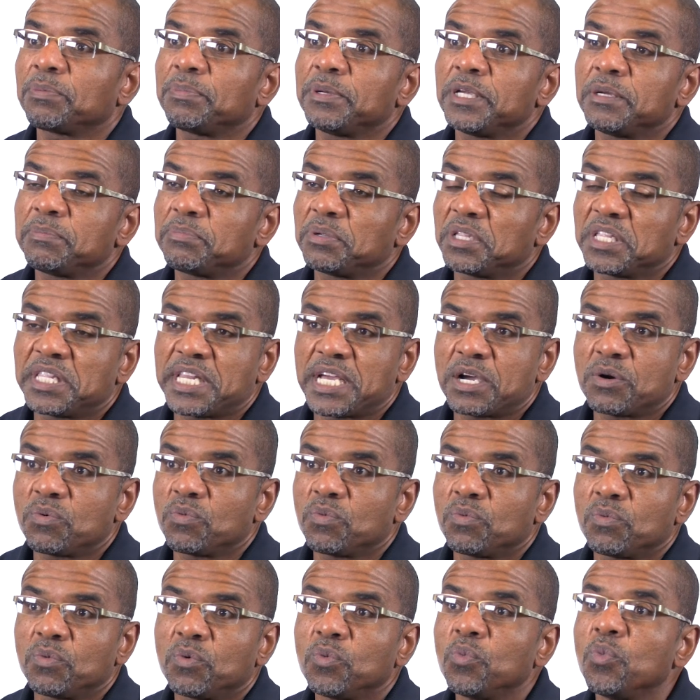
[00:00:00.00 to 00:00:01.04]
people, and that
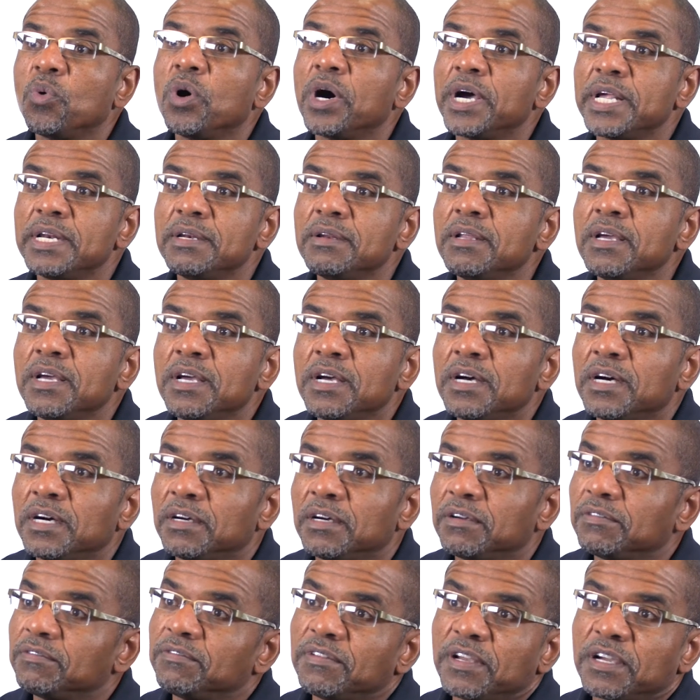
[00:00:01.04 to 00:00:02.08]
1
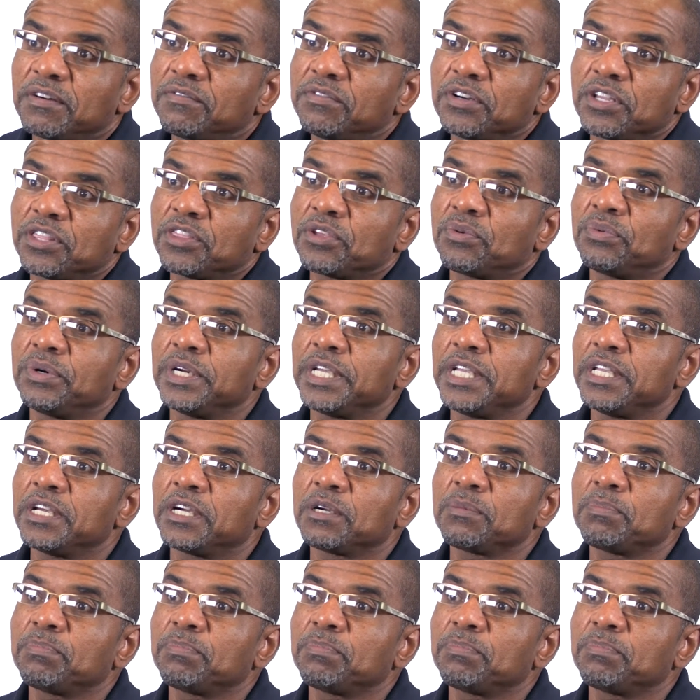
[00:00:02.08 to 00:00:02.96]
of every 3 young